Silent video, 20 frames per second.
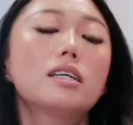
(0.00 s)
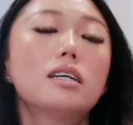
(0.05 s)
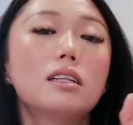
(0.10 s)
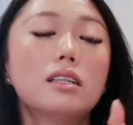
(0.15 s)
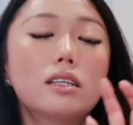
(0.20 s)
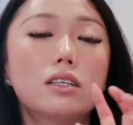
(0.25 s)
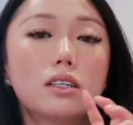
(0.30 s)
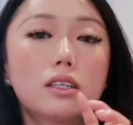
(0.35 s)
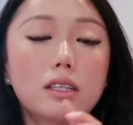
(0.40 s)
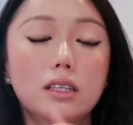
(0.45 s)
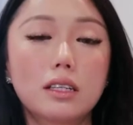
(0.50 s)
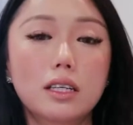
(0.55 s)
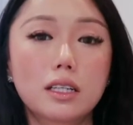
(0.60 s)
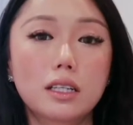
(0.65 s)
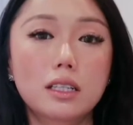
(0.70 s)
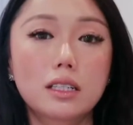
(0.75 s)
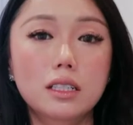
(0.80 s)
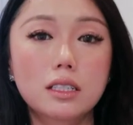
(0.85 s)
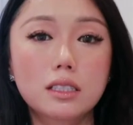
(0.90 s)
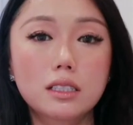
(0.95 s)
a little
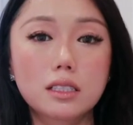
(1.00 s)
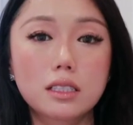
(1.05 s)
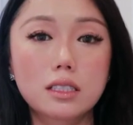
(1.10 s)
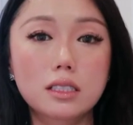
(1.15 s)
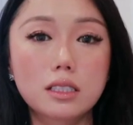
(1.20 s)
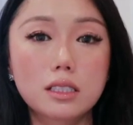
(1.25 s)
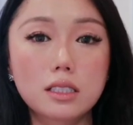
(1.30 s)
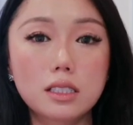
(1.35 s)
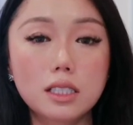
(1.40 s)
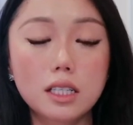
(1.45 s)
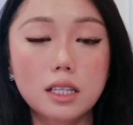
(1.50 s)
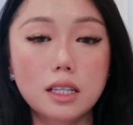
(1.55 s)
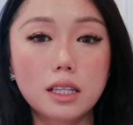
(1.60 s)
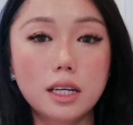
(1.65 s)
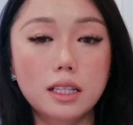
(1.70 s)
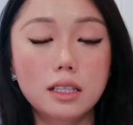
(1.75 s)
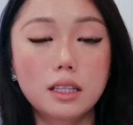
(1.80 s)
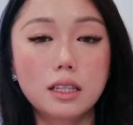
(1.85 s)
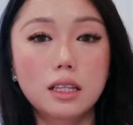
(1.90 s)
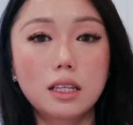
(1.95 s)
thicker consistency
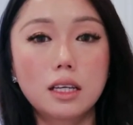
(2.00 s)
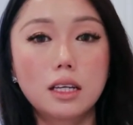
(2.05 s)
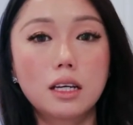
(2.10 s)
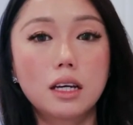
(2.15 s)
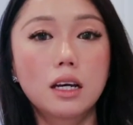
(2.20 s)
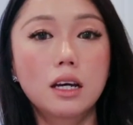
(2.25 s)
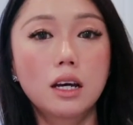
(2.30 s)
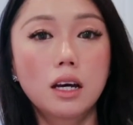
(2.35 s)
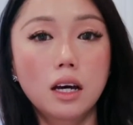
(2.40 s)
than the